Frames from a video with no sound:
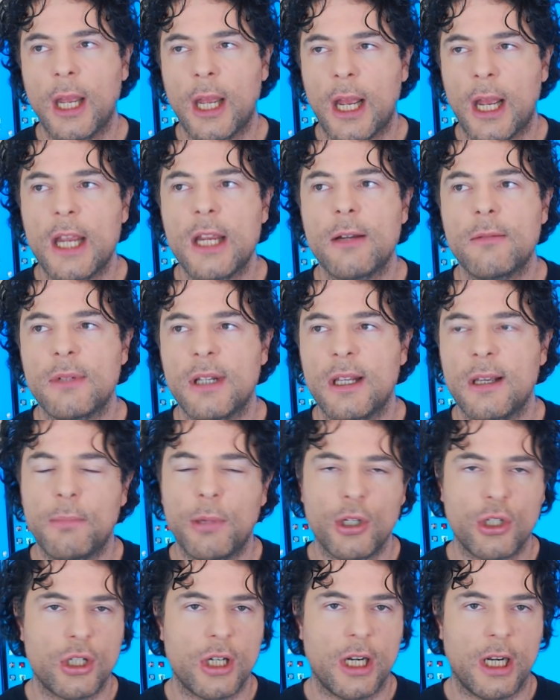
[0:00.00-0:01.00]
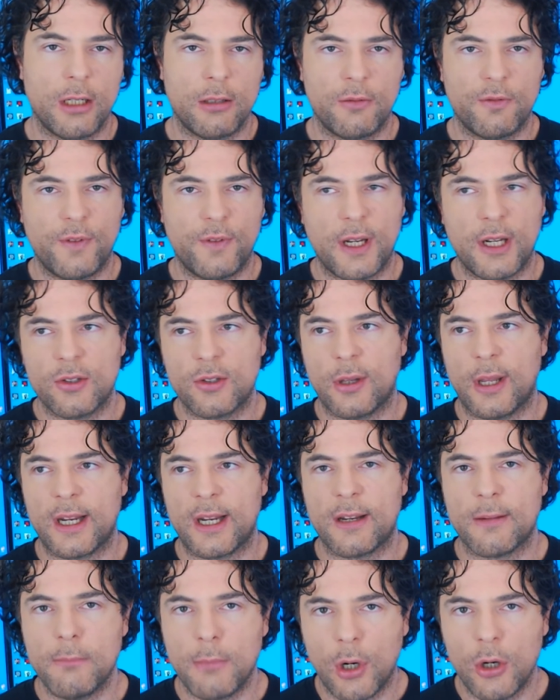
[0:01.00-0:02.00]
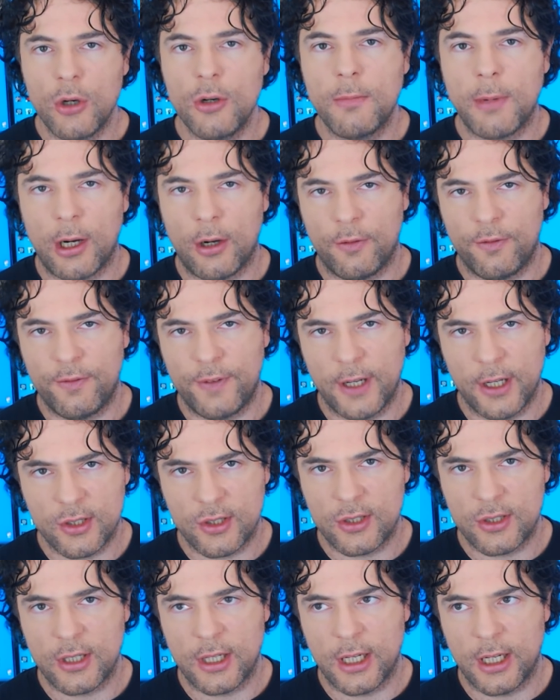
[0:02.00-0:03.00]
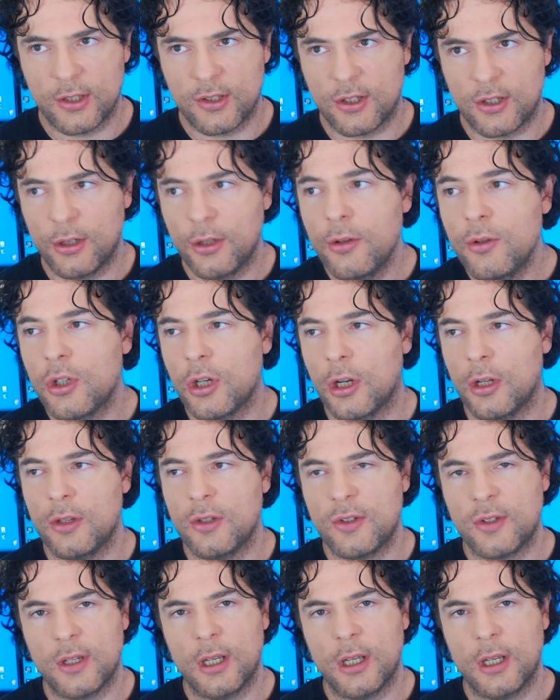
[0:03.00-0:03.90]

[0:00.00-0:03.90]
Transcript: AMD are pushing things like mobile-first solutions.